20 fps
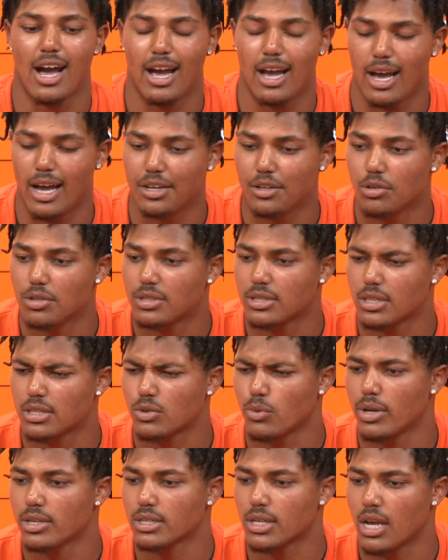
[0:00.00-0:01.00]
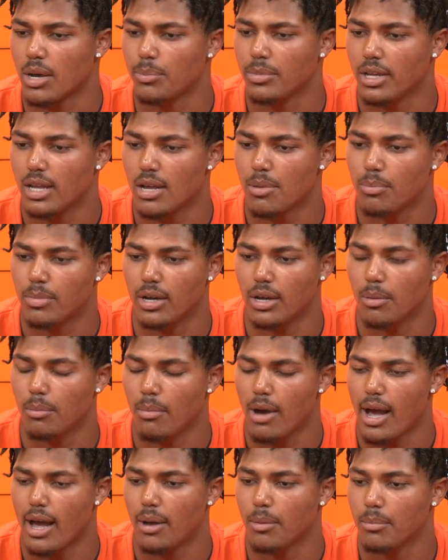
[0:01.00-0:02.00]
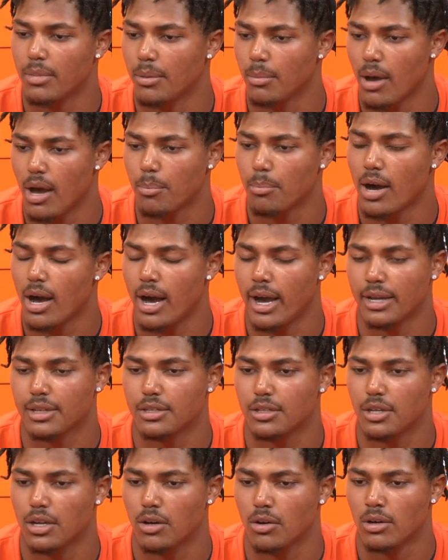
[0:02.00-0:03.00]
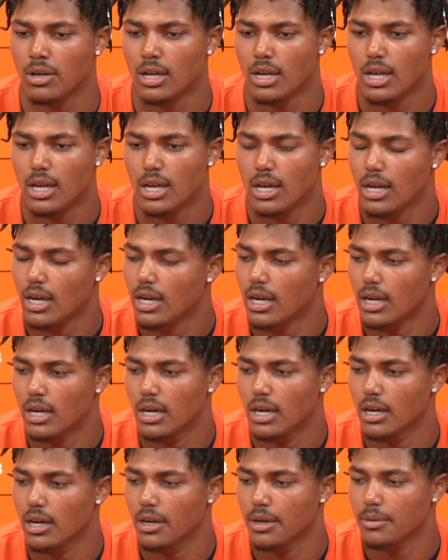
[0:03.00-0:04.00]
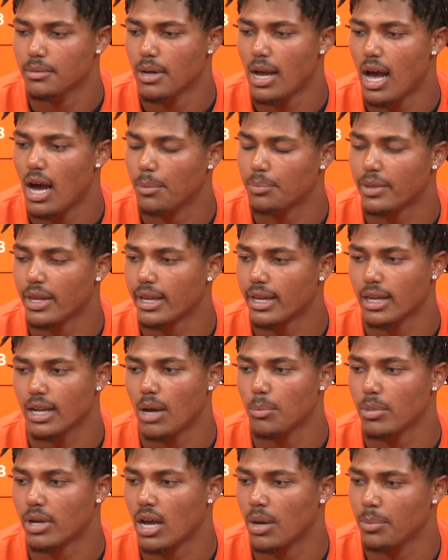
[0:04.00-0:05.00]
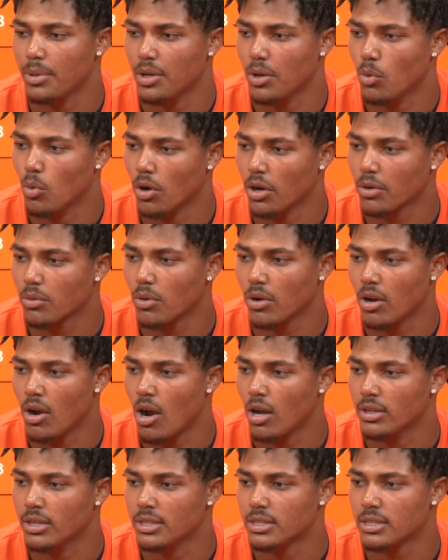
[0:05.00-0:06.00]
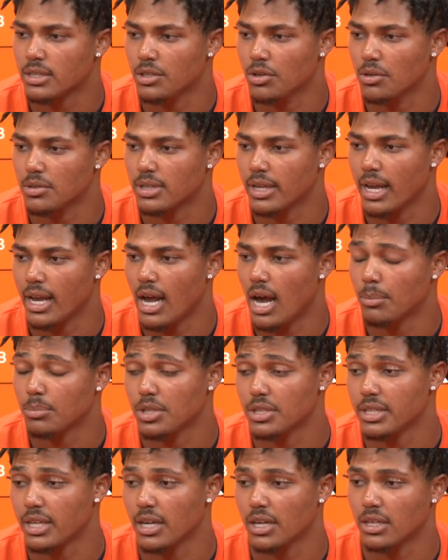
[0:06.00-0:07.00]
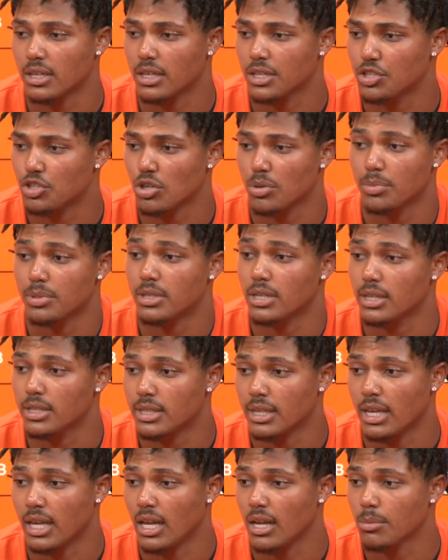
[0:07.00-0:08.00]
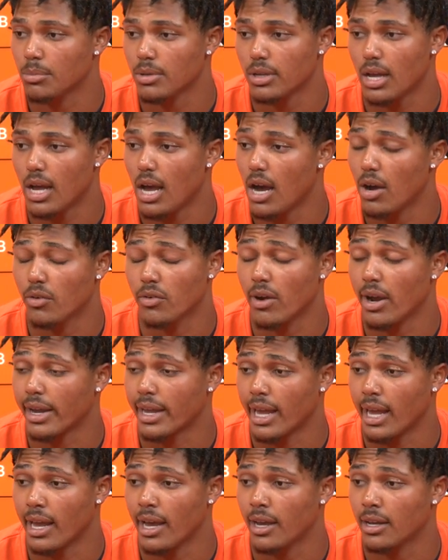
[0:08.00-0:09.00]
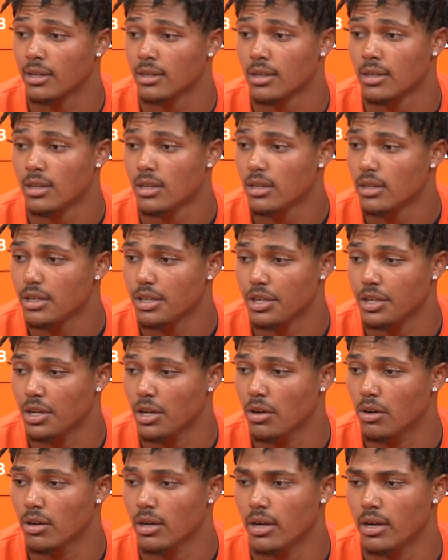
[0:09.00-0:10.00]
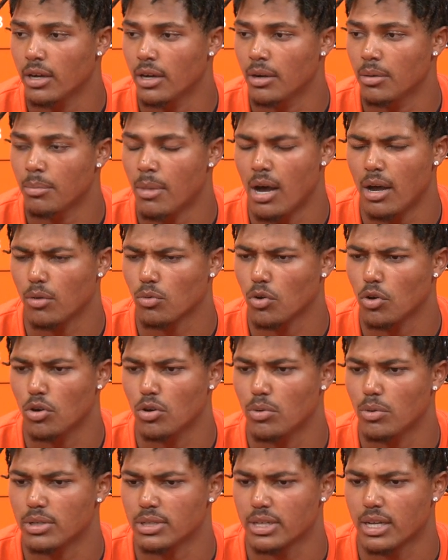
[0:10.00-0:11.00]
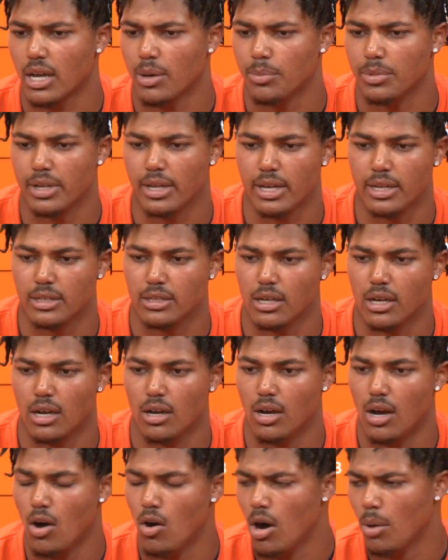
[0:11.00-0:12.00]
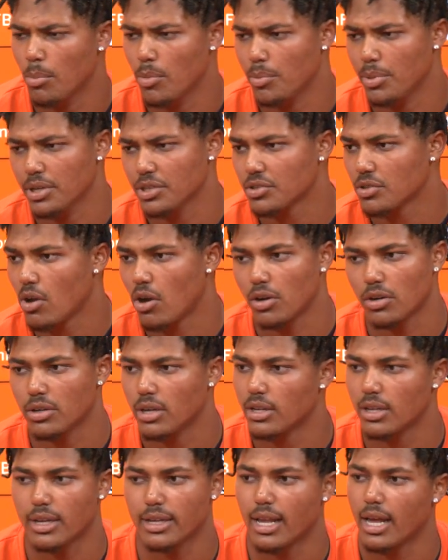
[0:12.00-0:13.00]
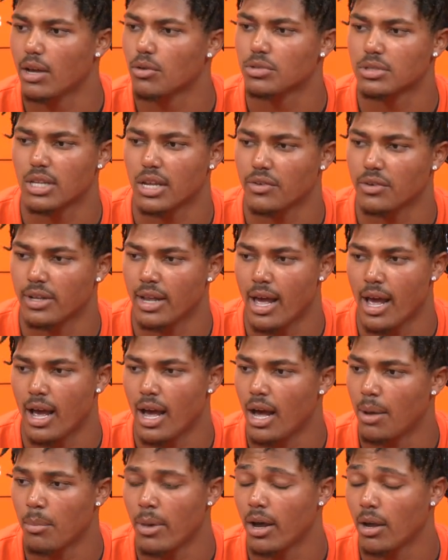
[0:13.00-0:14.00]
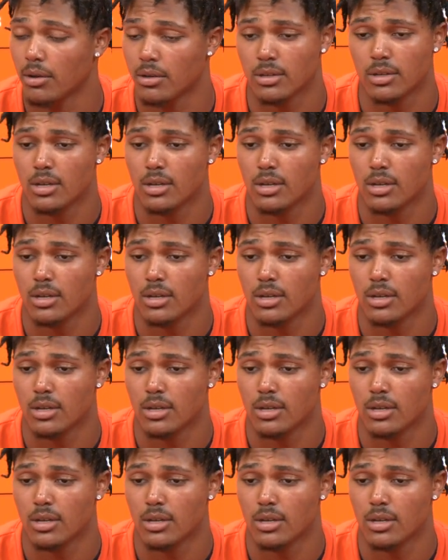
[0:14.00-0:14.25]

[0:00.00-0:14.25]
I knew the situation coming in, but in my mind, you know, how I'm thinking, I'm going to come in and work regardless, you know what I'm saying? I'm just here to contribute to the team however I can. You know, my role wasn't coming in, I'm going to be a starter and like that. It was never that. My